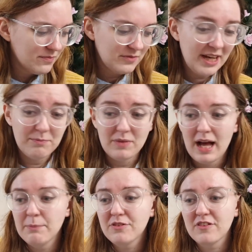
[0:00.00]
Don't yeah, don't worry.
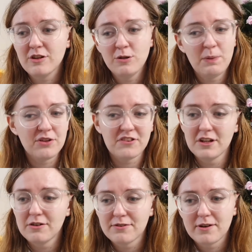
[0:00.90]
I'm still posting
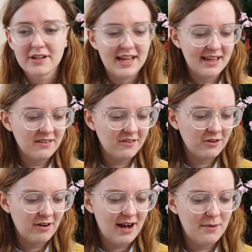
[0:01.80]
over on like
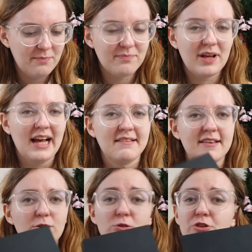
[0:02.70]
Instagram. I
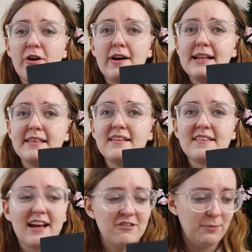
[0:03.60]
still draw in this
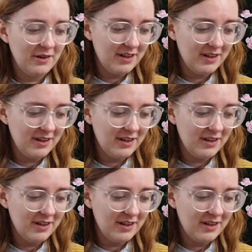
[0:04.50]
sketchbook.